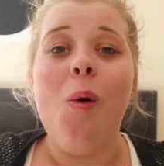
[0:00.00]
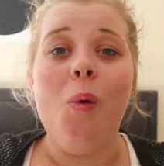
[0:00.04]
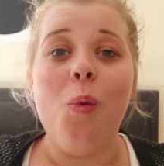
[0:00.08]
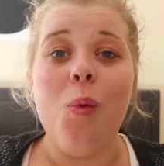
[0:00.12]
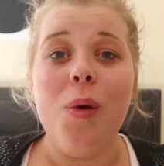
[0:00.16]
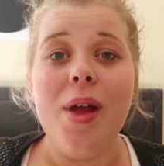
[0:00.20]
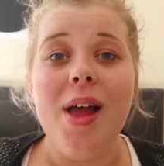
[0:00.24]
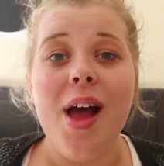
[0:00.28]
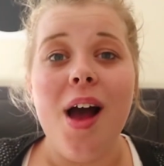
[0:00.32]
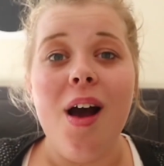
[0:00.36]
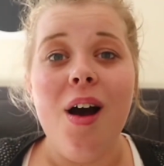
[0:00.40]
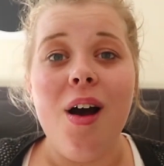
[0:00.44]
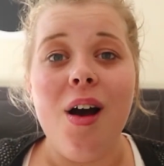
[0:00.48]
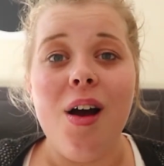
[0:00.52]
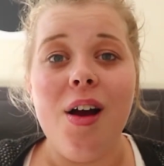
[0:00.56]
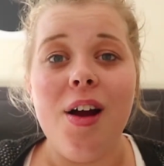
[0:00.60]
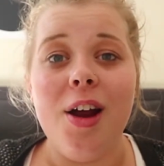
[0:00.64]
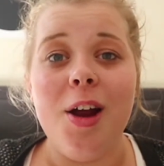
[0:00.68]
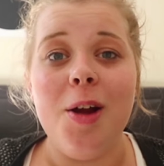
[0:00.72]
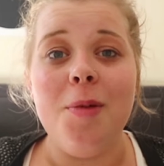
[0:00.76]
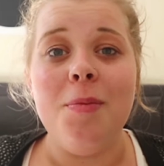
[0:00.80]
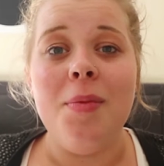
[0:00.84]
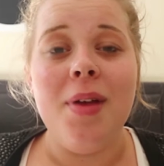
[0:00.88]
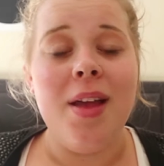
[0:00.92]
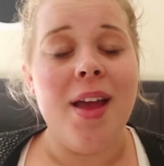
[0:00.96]
We are
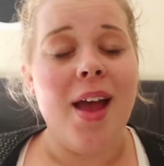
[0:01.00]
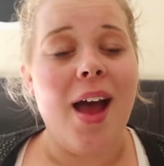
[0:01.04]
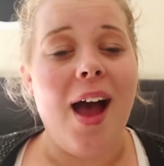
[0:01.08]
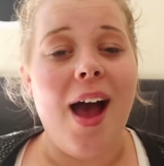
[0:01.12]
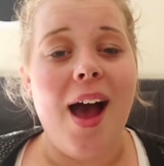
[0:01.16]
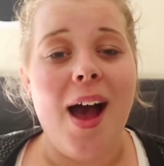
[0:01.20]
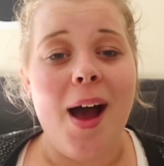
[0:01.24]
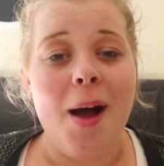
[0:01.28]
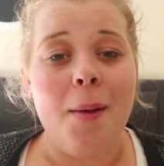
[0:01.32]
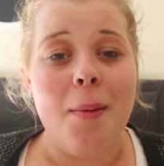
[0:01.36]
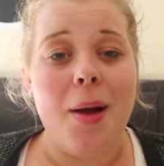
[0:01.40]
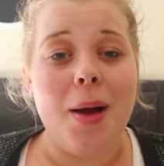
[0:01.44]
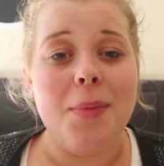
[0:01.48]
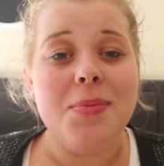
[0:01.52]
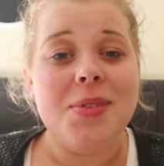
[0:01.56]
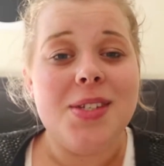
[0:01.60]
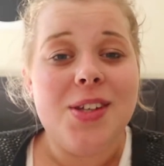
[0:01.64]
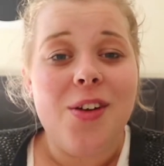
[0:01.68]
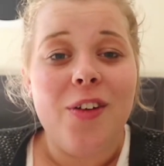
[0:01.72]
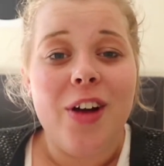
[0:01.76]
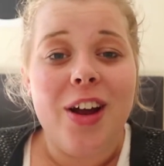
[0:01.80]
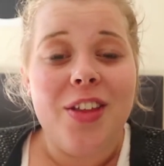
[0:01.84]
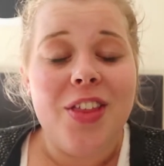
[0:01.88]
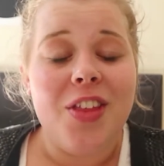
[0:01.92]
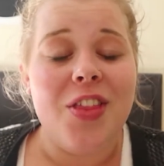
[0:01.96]
home. I'm
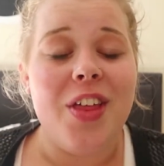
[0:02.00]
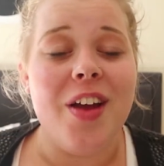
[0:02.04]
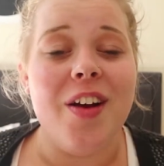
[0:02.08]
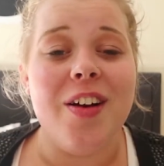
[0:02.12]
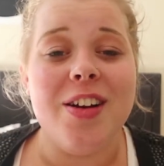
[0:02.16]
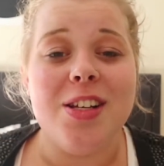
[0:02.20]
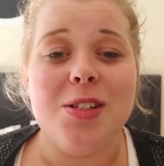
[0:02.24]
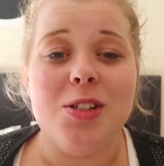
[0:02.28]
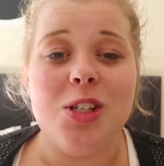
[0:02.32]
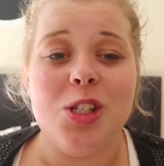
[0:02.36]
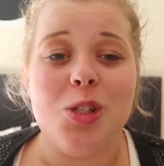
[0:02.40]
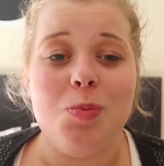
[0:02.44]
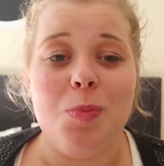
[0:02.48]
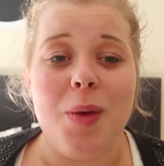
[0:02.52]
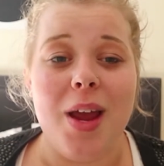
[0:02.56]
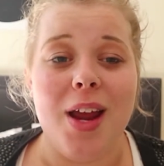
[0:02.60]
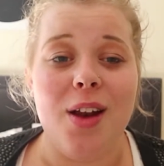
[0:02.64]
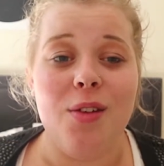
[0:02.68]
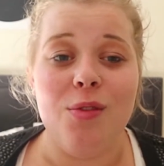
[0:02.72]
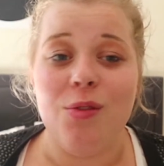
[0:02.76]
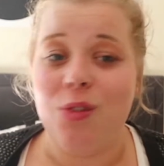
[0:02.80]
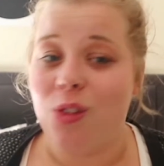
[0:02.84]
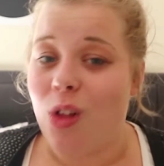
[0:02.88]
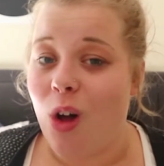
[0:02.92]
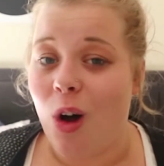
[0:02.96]
sorry that there has just
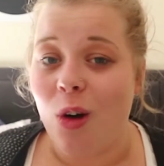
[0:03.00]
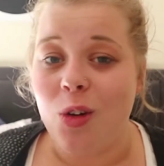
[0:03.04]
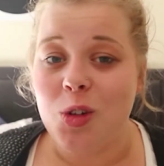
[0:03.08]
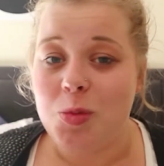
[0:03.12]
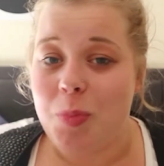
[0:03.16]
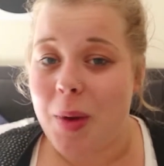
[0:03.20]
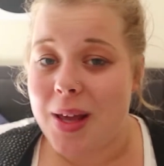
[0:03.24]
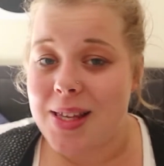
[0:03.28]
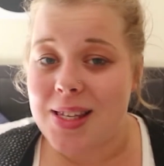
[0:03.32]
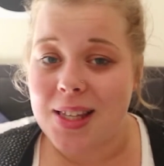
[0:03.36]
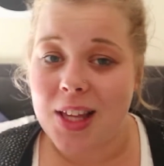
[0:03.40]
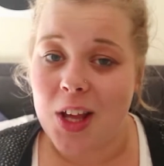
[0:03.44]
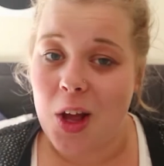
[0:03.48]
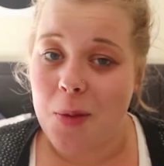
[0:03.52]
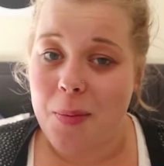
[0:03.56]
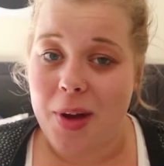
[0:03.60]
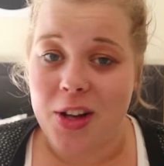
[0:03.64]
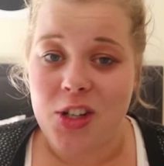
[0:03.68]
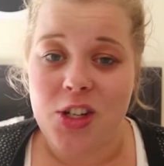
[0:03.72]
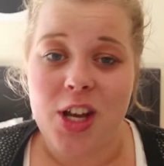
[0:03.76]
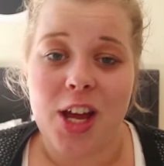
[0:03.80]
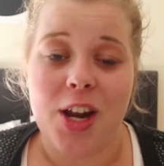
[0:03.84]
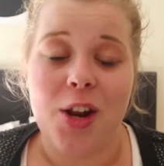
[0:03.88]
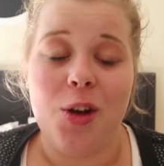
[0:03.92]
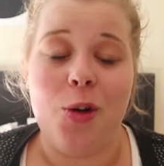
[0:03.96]
been vlogs basically on my
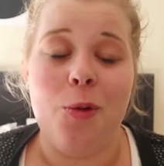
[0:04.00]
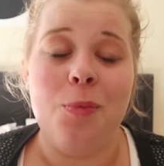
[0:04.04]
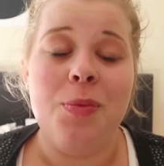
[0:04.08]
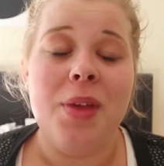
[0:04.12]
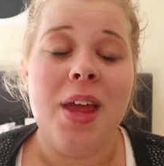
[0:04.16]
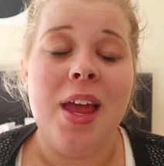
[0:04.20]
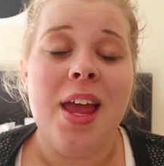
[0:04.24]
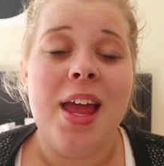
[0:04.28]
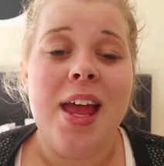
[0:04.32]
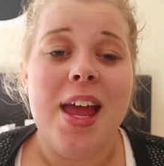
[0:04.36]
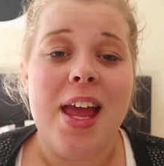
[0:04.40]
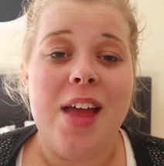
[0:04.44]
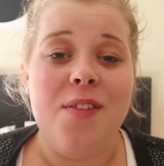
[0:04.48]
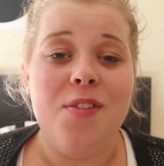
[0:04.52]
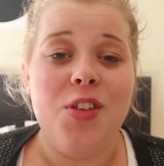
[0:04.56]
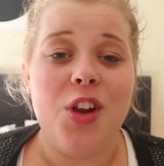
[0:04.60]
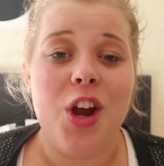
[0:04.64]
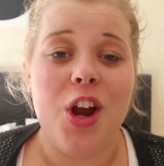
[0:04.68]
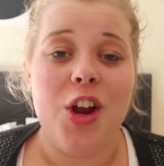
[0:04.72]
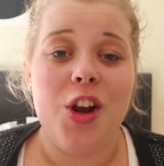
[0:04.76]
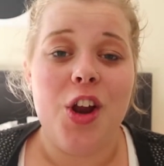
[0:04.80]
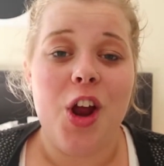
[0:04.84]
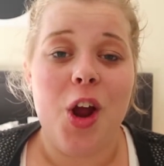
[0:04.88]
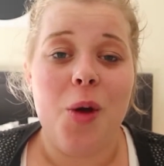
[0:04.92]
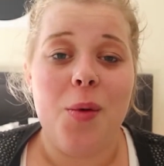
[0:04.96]
channel. If you
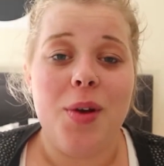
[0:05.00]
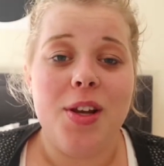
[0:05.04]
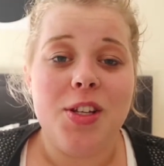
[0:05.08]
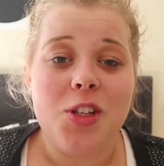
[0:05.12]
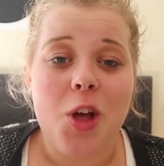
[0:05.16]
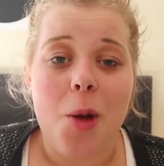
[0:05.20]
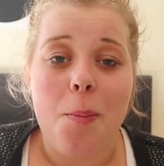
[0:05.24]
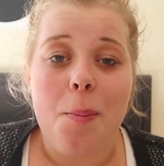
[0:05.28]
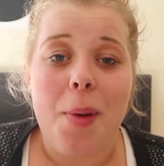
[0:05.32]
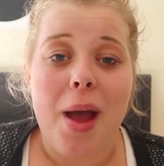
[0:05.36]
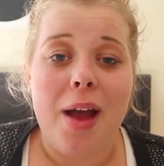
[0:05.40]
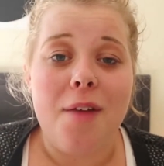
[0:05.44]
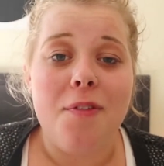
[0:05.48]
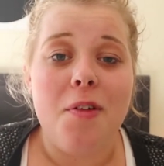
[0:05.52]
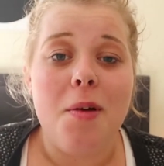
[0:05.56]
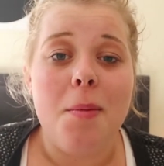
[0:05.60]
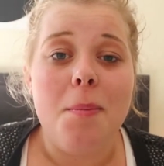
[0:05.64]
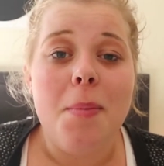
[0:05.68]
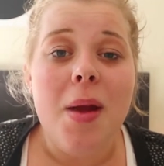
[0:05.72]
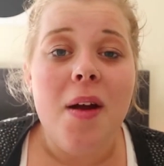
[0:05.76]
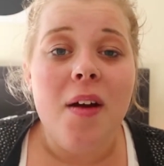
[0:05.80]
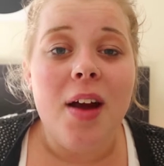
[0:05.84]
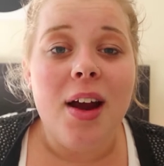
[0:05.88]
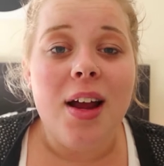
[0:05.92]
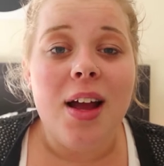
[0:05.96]
don't know, we just got back from
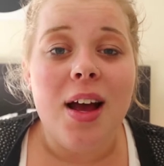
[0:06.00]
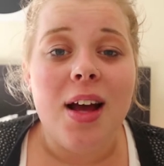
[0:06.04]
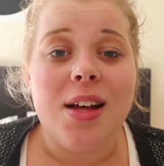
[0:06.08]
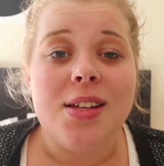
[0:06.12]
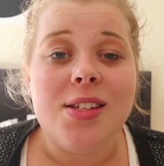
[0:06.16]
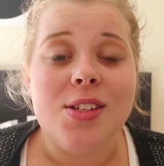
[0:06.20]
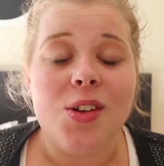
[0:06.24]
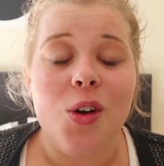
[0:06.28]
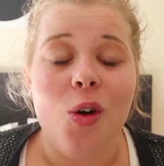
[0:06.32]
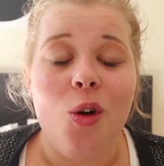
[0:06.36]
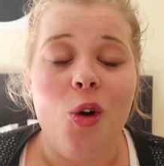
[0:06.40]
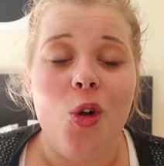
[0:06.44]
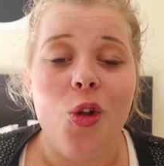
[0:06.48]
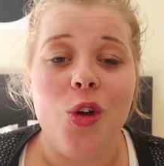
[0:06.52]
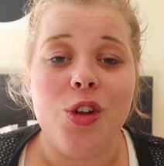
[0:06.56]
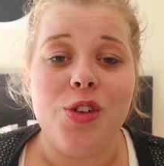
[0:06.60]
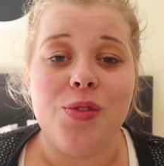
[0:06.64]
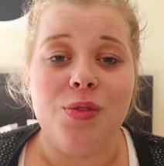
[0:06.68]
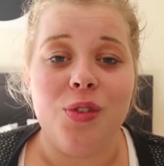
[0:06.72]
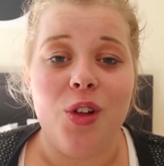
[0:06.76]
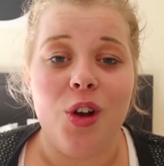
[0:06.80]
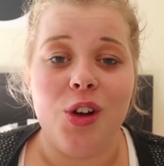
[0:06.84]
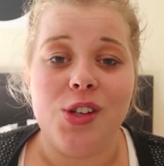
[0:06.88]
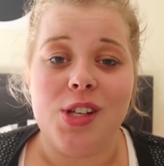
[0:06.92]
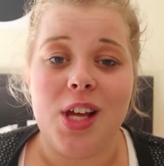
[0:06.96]
America, so all those
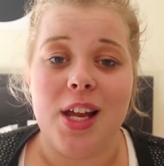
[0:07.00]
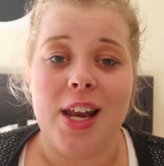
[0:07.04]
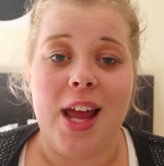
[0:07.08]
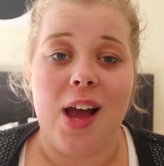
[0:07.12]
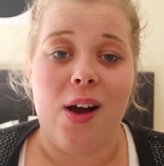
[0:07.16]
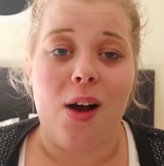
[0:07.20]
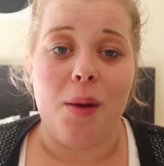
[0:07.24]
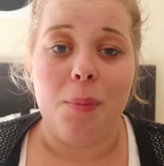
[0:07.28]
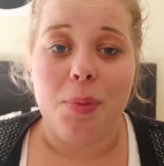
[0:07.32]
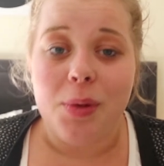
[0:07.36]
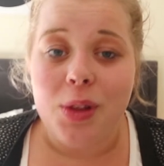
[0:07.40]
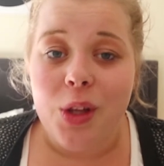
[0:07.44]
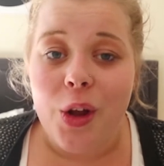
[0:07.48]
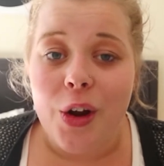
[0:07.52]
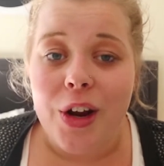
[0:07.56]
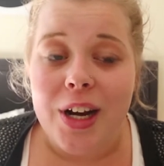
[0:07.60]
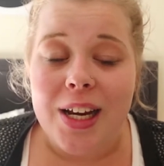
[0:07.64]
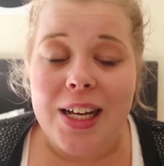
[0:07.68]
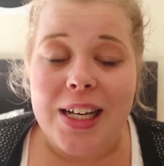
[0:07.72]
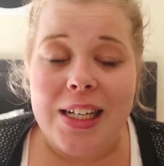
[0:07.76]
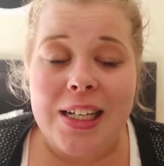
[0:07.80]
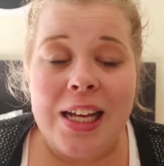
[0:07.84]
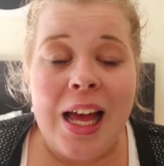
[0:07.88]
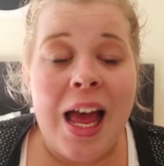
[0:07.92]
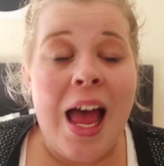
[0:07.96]
vlogs are now
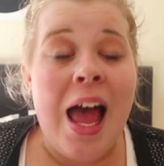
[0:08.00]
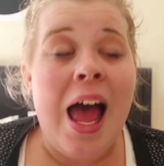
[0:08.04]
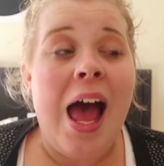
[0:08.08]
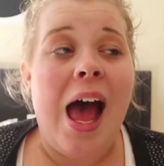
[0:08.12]
uploaded.